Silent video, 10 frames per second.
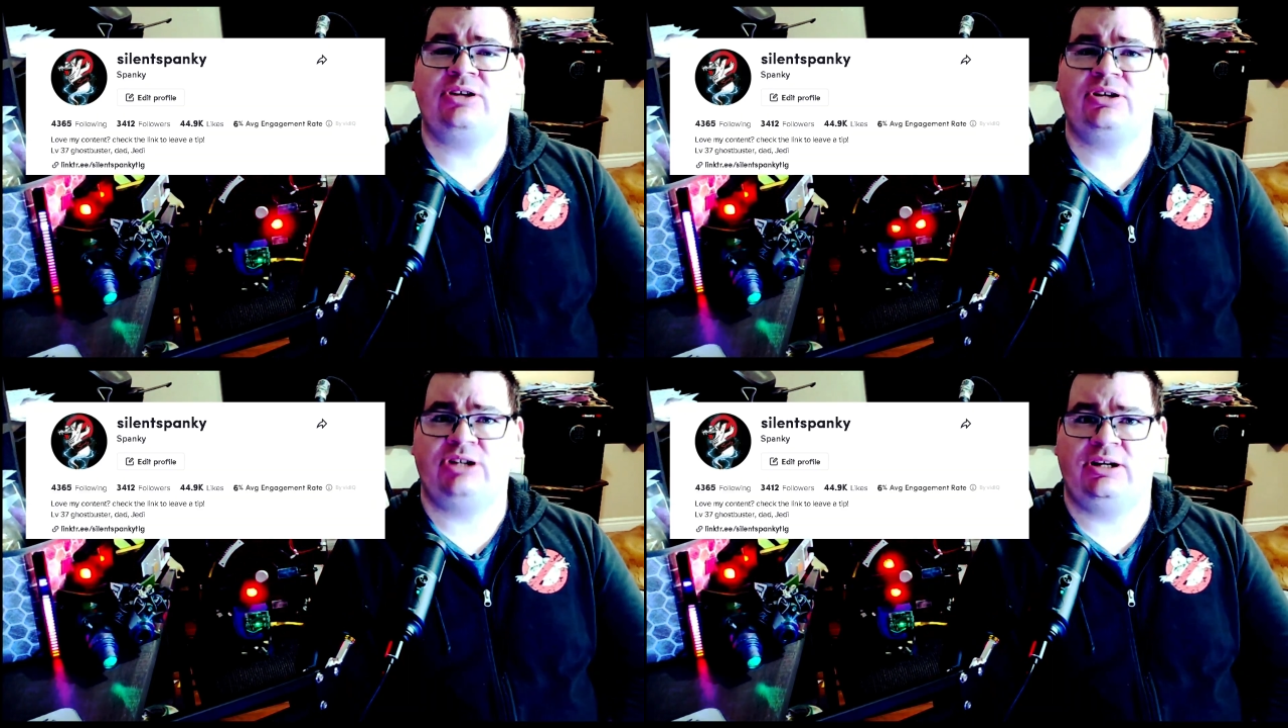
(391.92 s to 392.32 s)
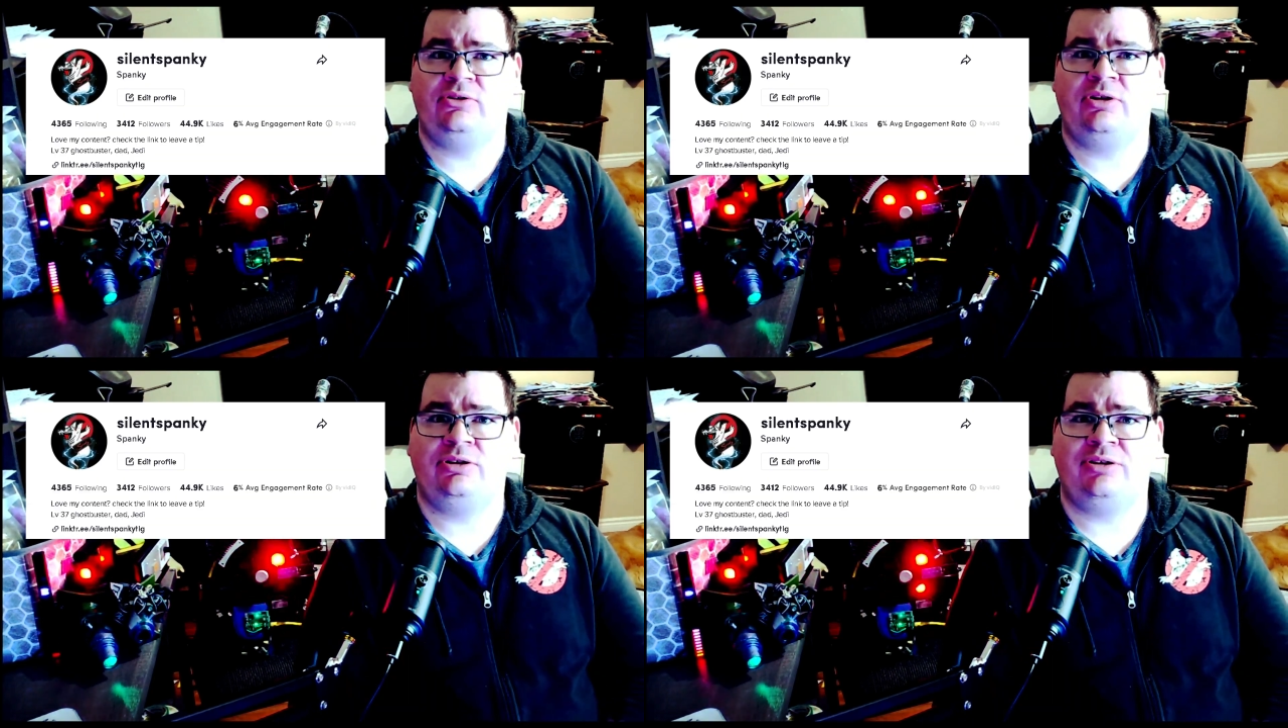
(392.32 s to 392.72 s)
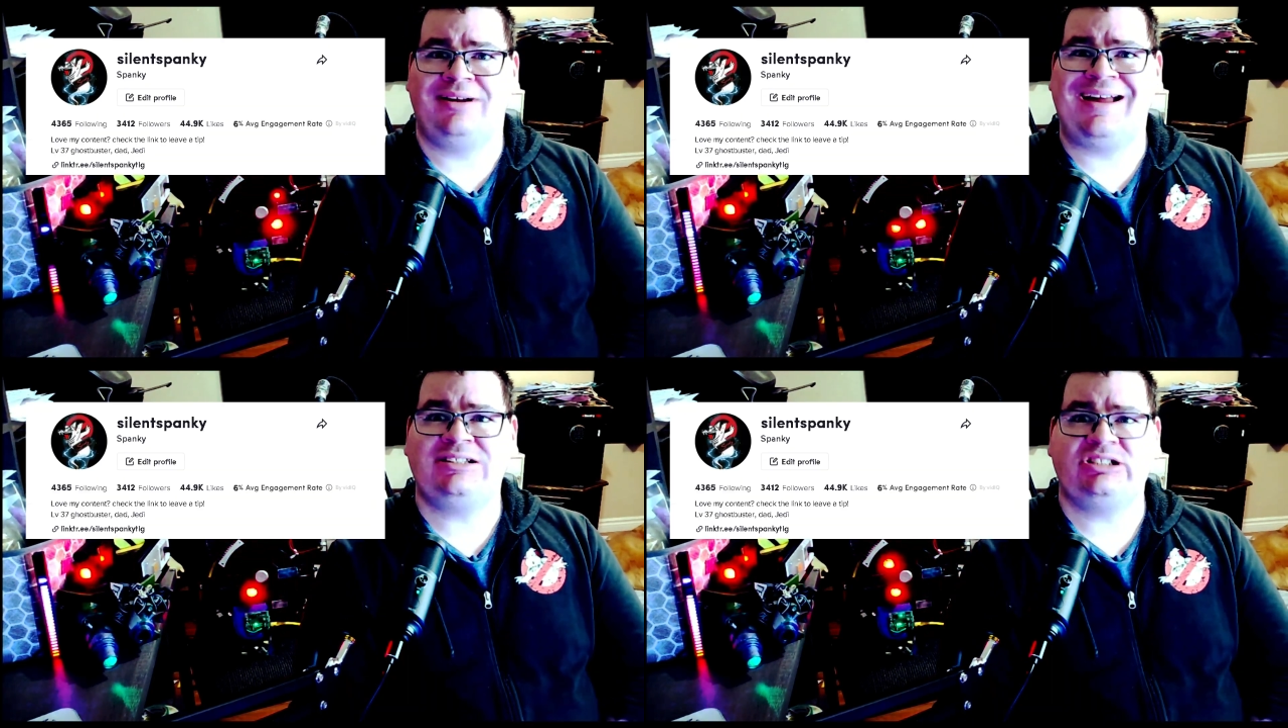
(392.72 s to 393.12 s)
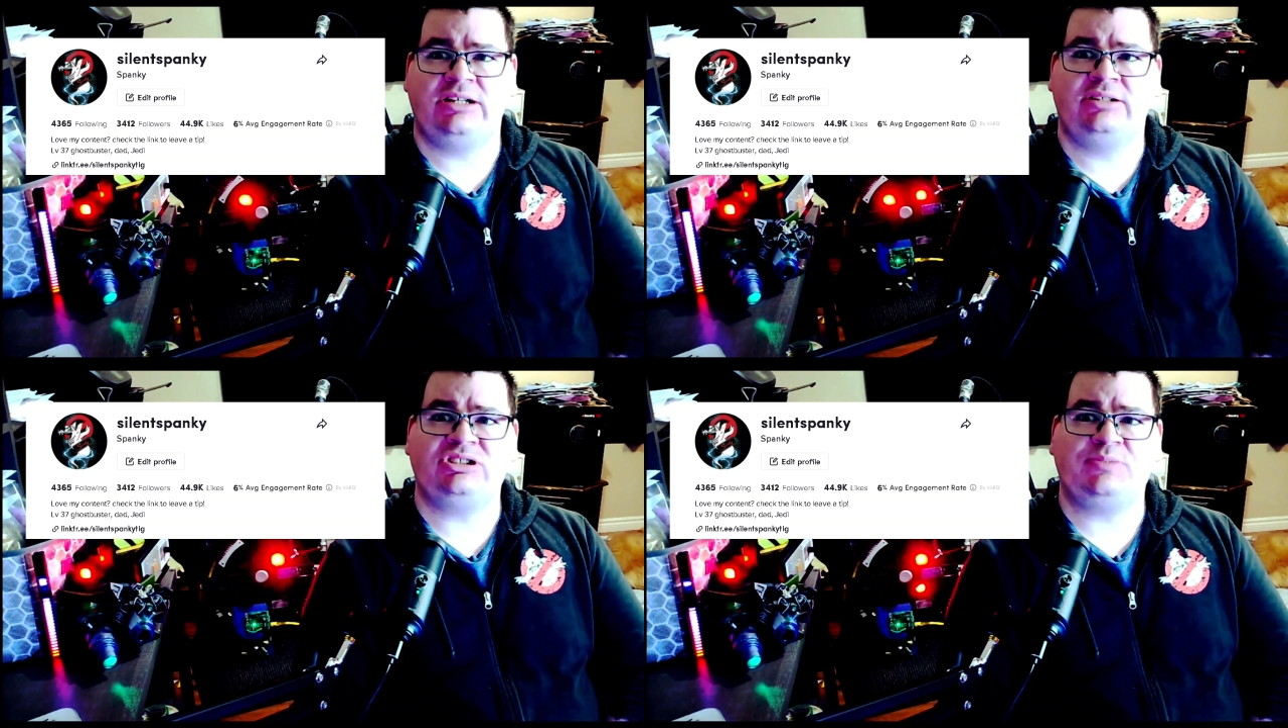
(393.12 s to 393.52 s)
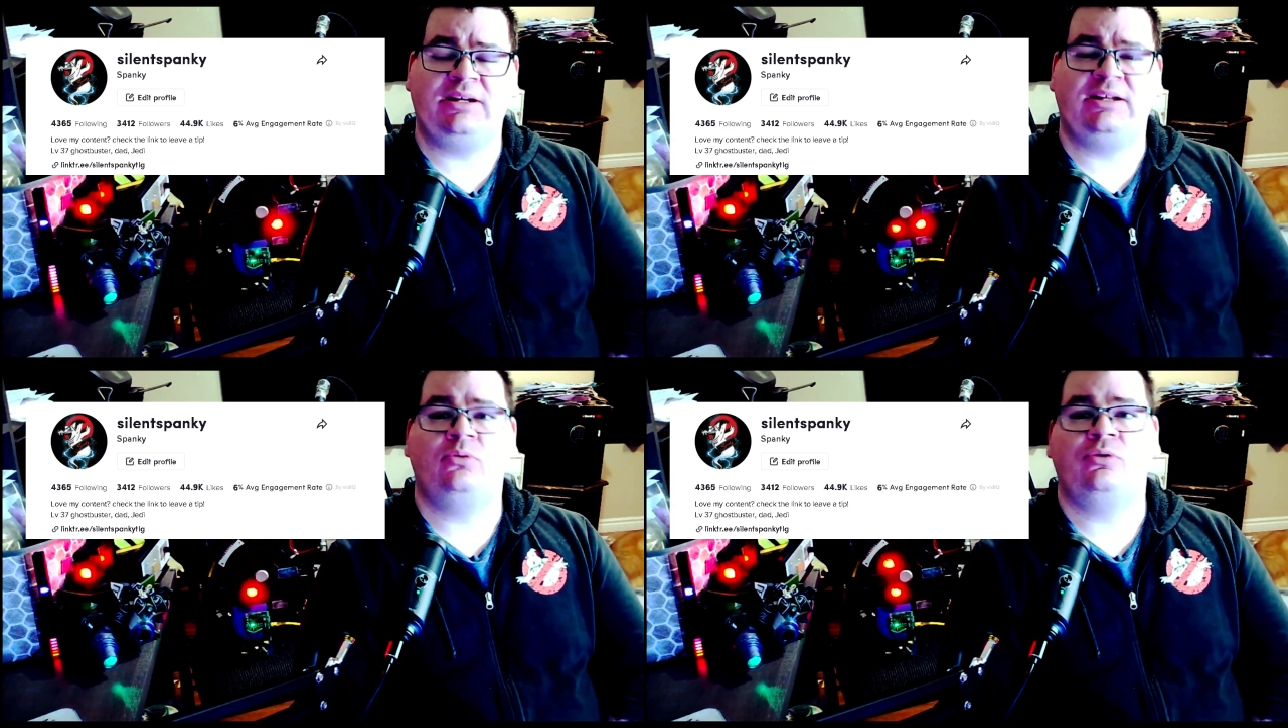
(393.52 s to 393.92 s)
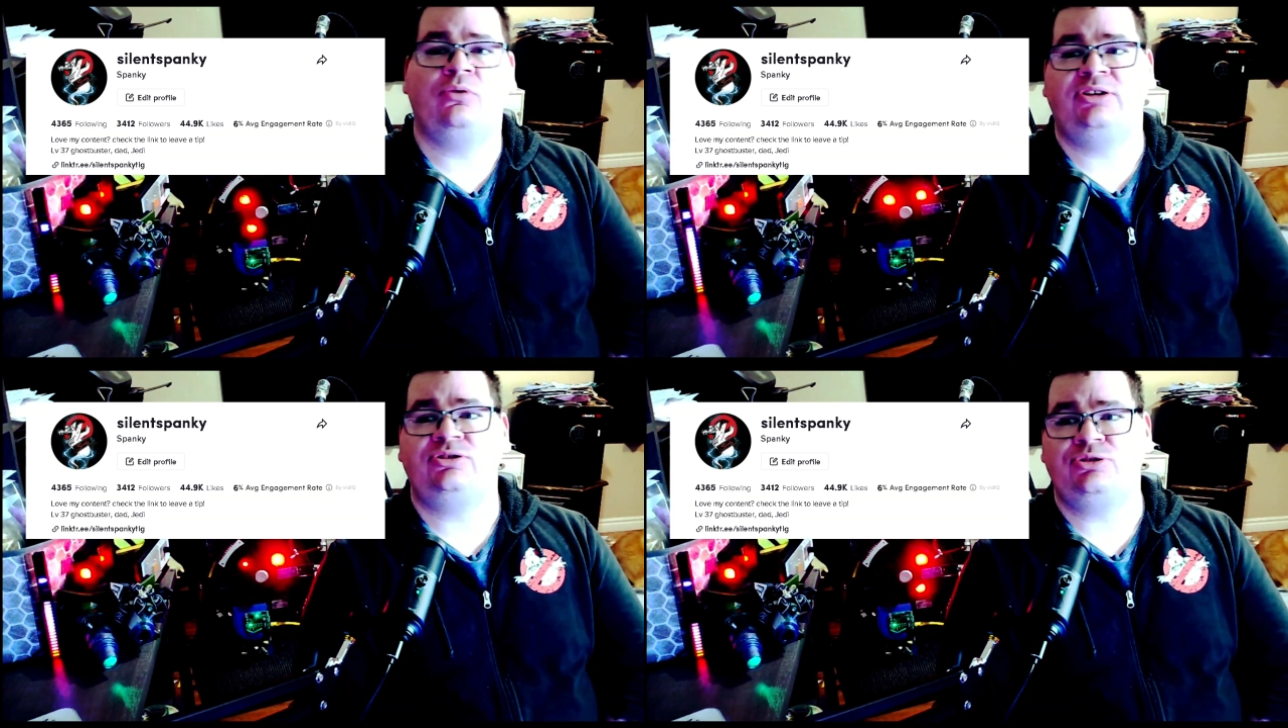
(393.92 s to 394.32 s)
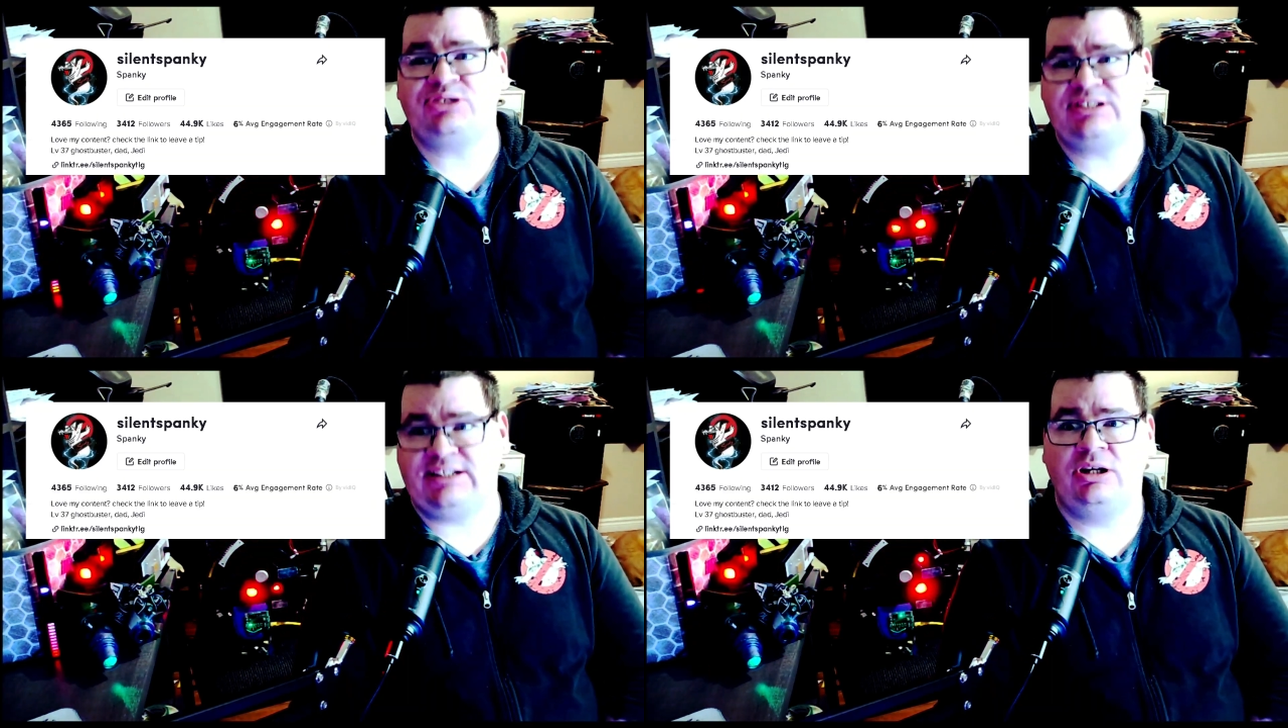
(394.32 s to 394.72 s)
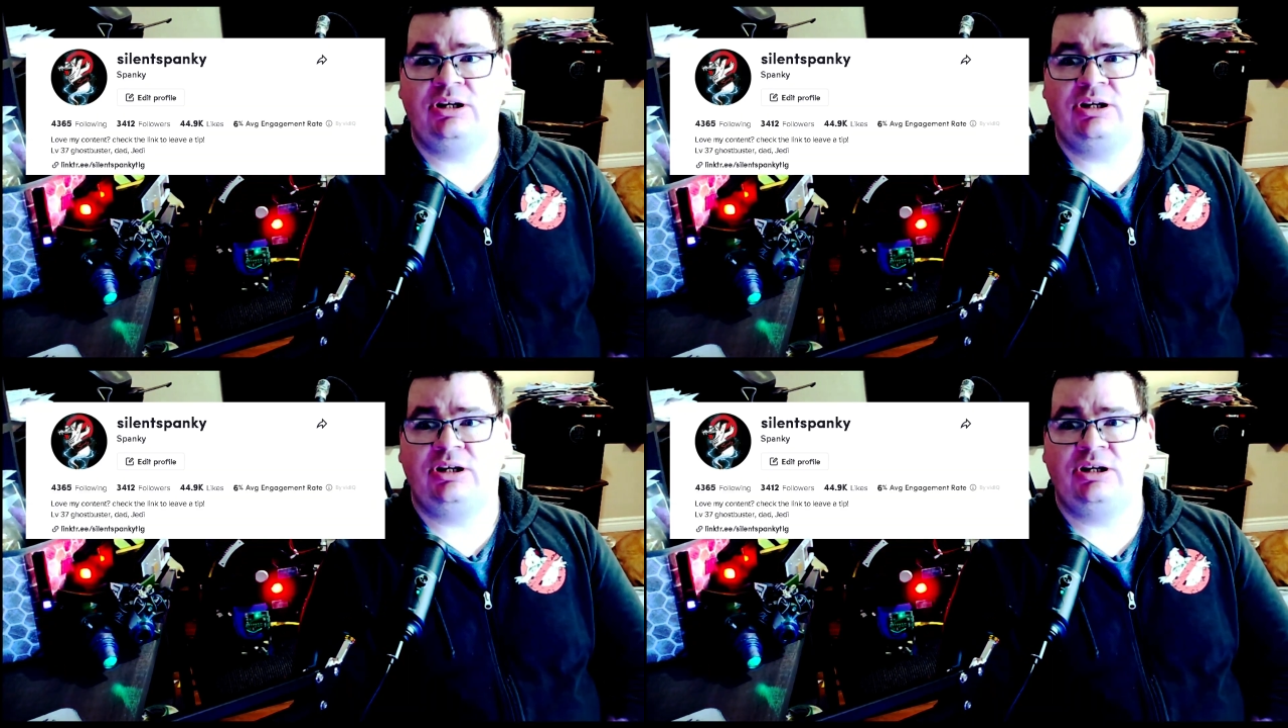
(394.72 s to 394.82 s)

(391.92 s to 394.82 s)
channel under @SilentSpanky where I do skits,